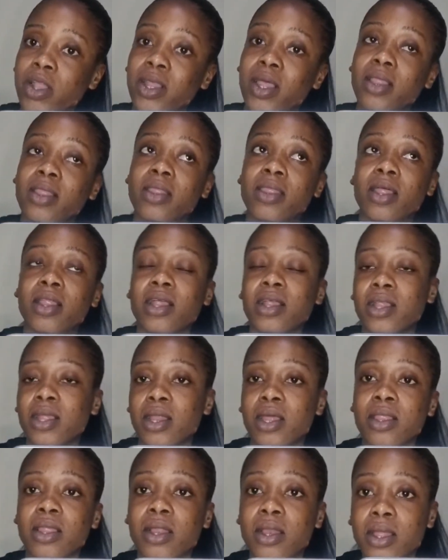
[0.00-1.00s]
So I think that's
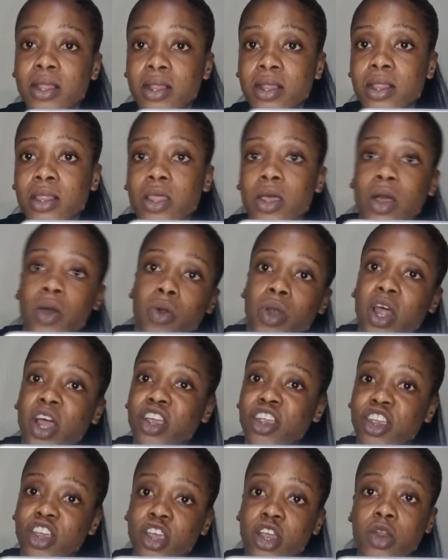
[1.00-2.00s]
another lesson there. On our
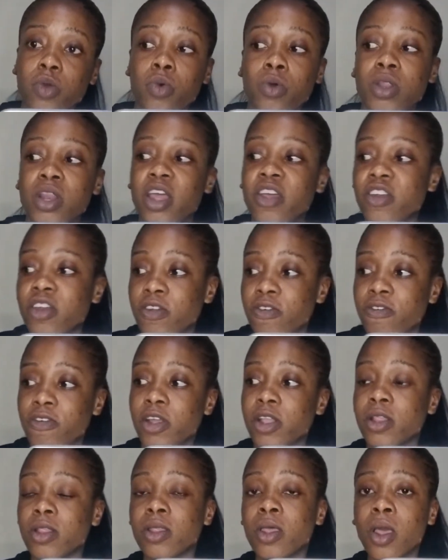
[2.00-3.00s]
journey, we'll learn
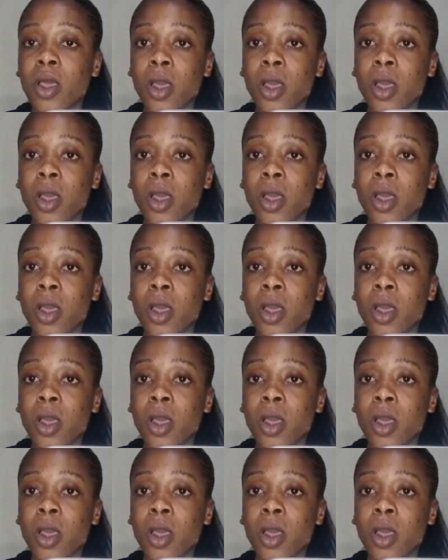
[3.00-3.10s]
different